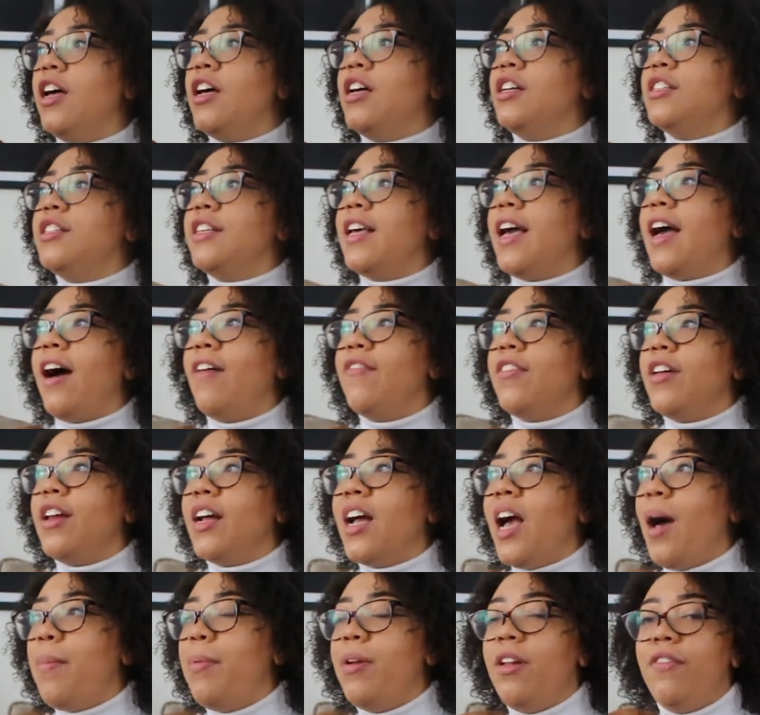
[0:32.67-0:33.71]
So yeah, I've done a
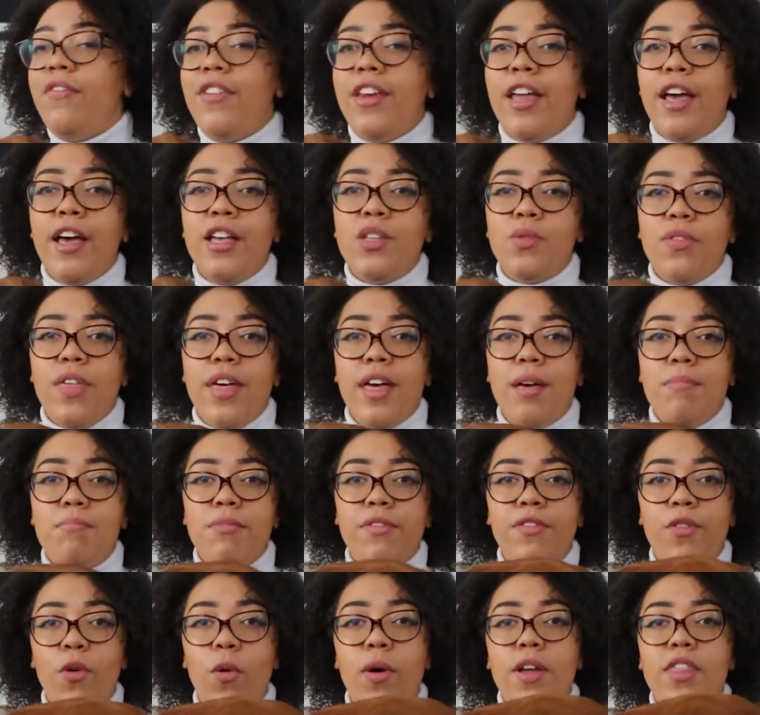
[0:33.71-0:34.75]
couple of videos with him
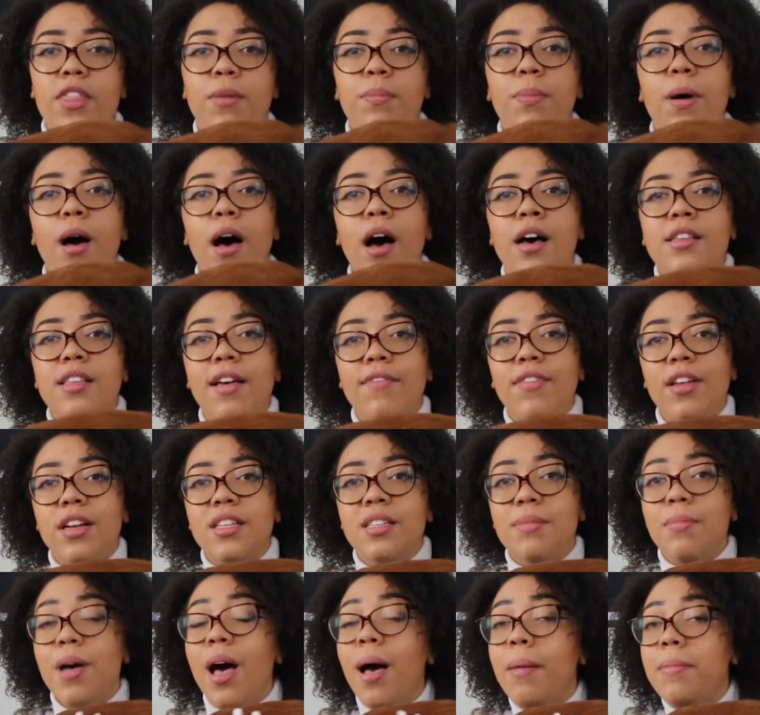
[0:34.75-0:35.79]
before in the past. I've done
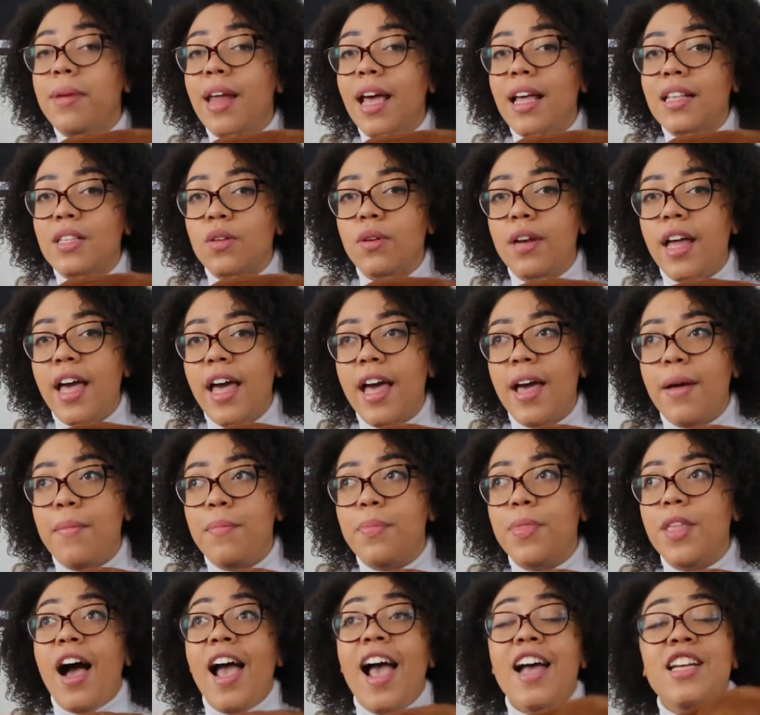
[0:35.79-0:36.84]
some updates on
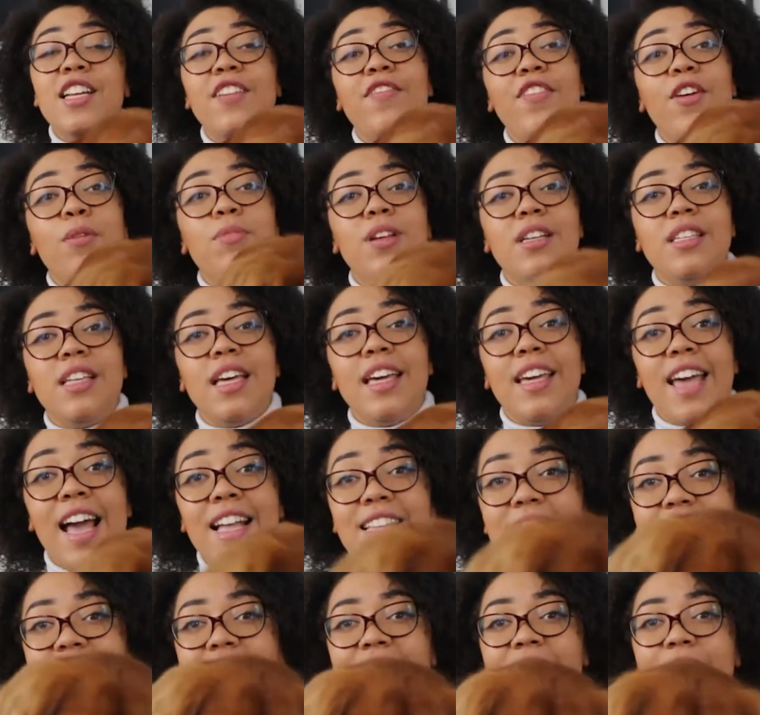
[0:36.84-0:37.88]
him. I actually filmed us
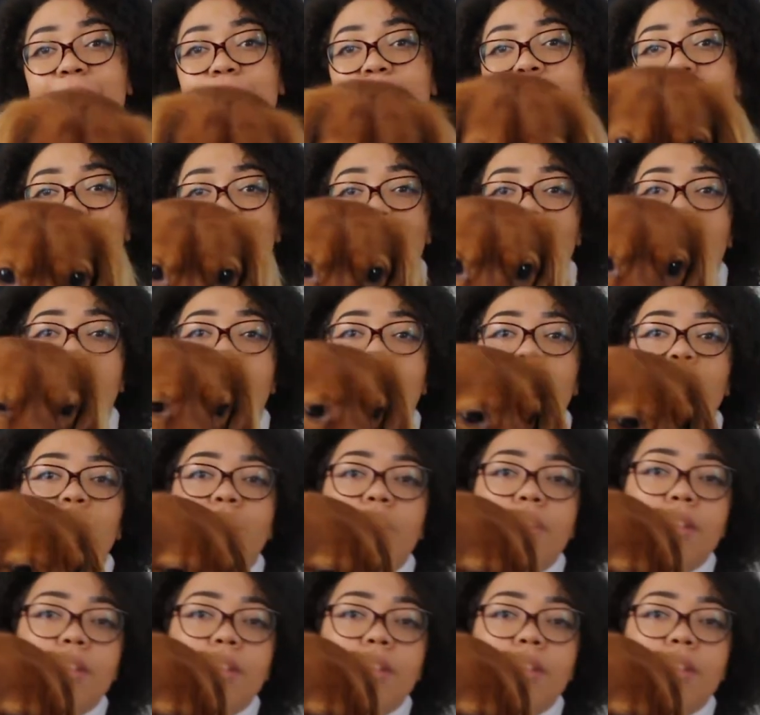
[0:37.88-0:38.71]
getting him as well.